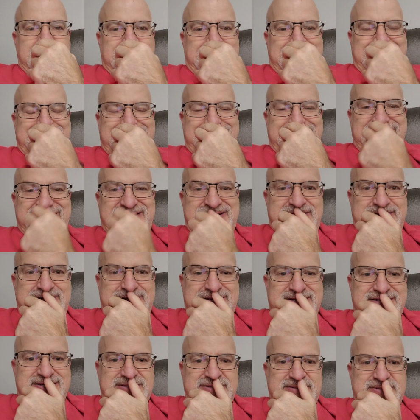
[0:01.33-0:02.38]
All right.
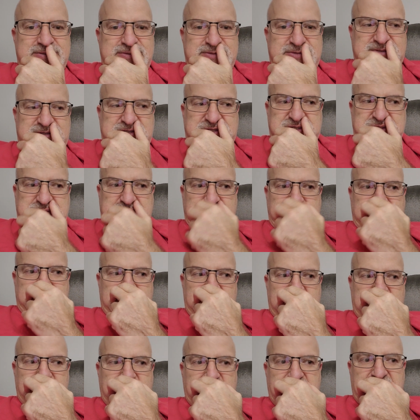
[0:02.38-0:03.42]
So
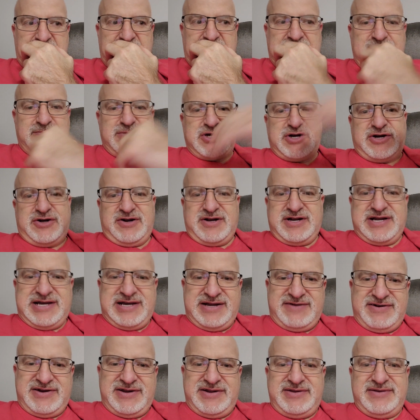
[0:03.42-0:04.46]
I'm a car guy,
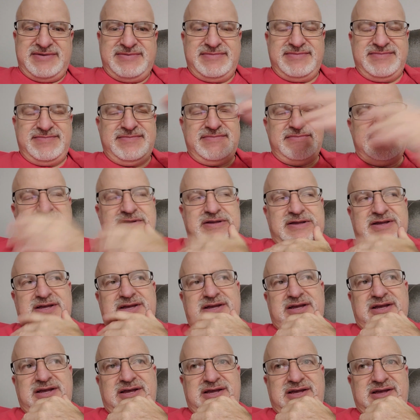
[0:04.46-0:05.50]
right?
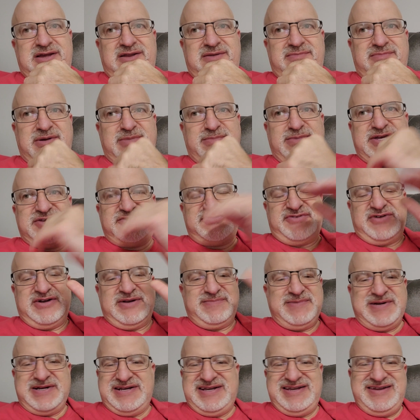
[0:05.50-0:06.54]
And my best friend,
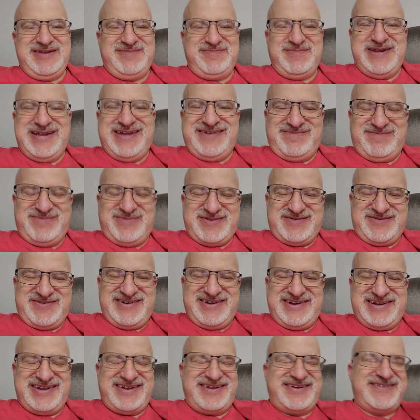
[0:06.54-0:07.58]
I'm going to name names right
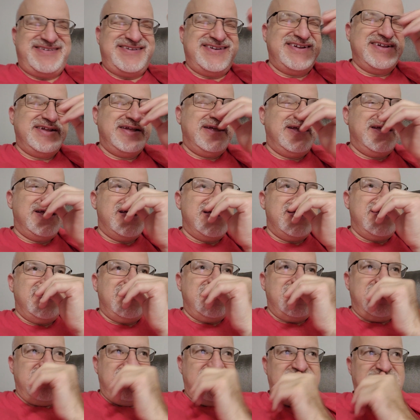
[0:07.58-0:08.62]
now.
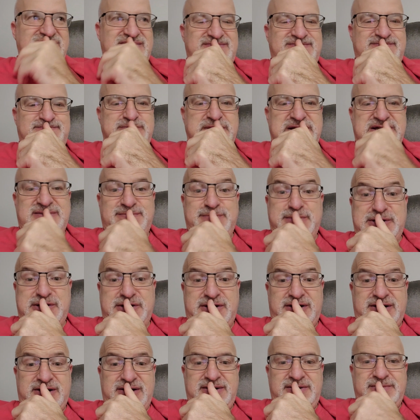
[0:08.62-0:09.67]
He's picking up a
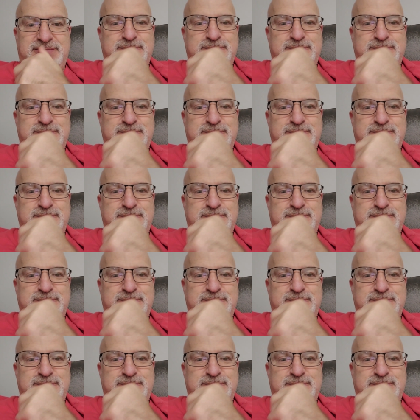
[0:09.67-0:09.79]
car.